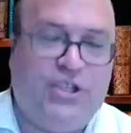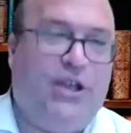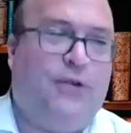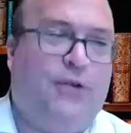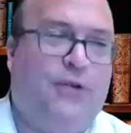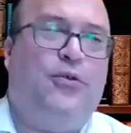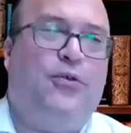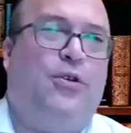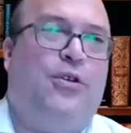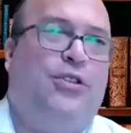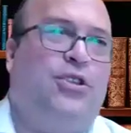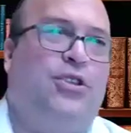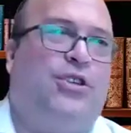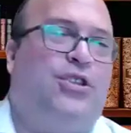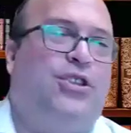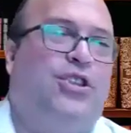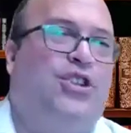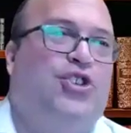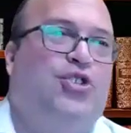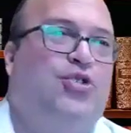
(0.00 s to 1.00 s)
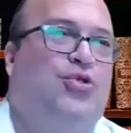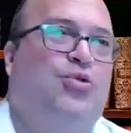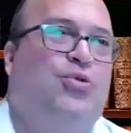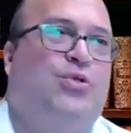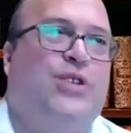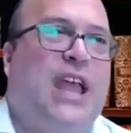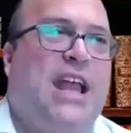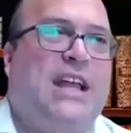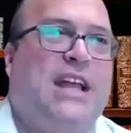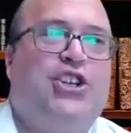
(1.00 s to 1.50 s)
Therefore, look, the
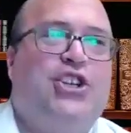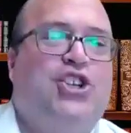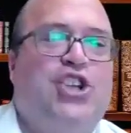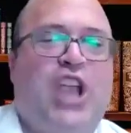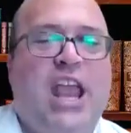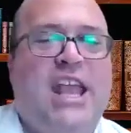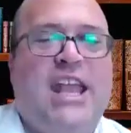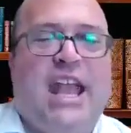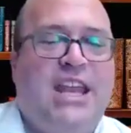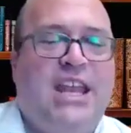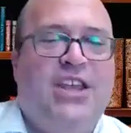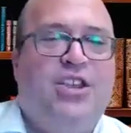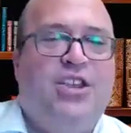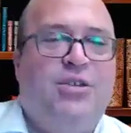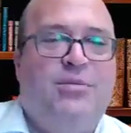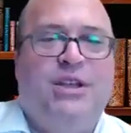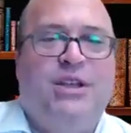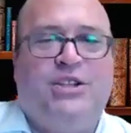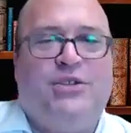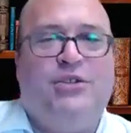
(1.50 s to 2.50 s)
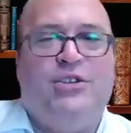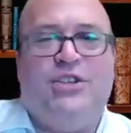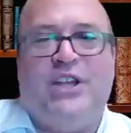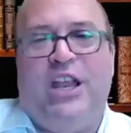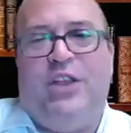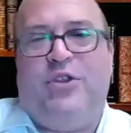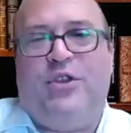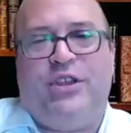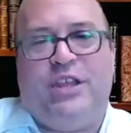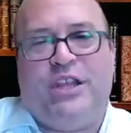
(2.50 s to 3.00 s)
Jew can't shake any of the mitzvahs.
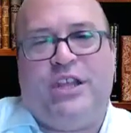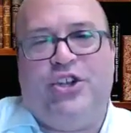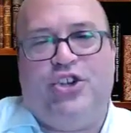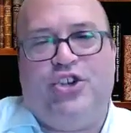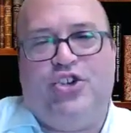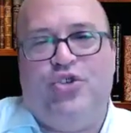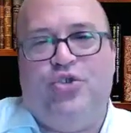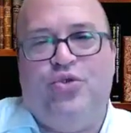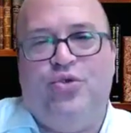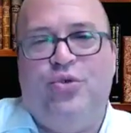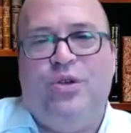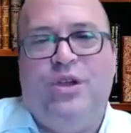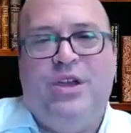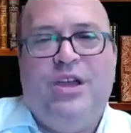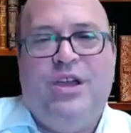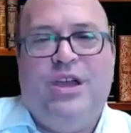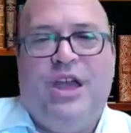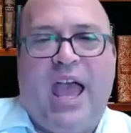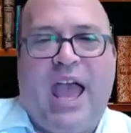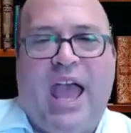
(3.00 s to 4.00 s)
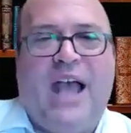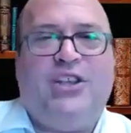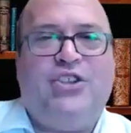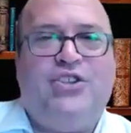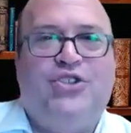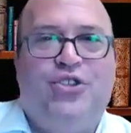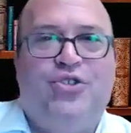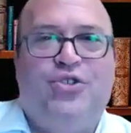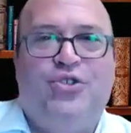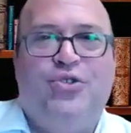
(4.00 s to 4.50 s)
Anything that a Jew
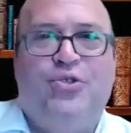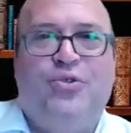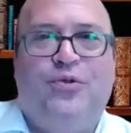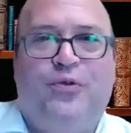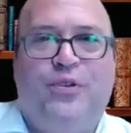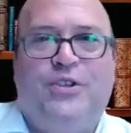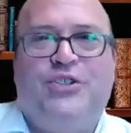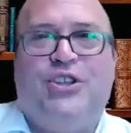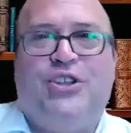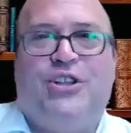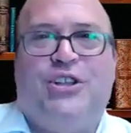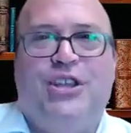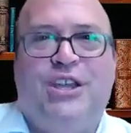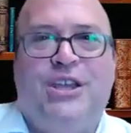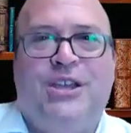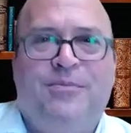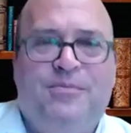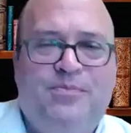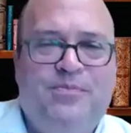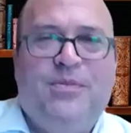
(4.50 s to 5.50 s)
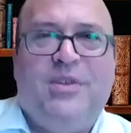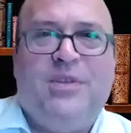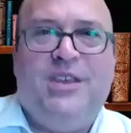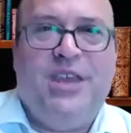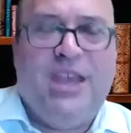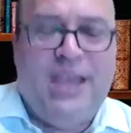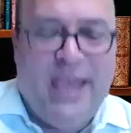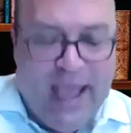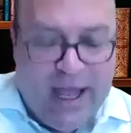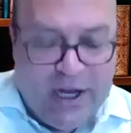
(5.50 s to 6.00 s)
has to do physically,
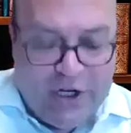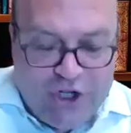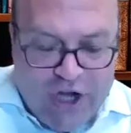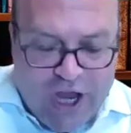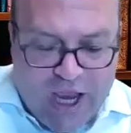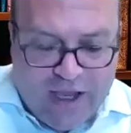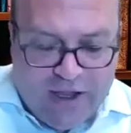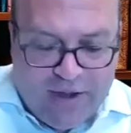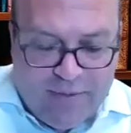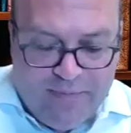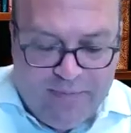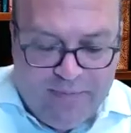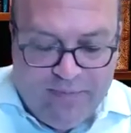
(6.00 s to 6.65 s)
you can't shake.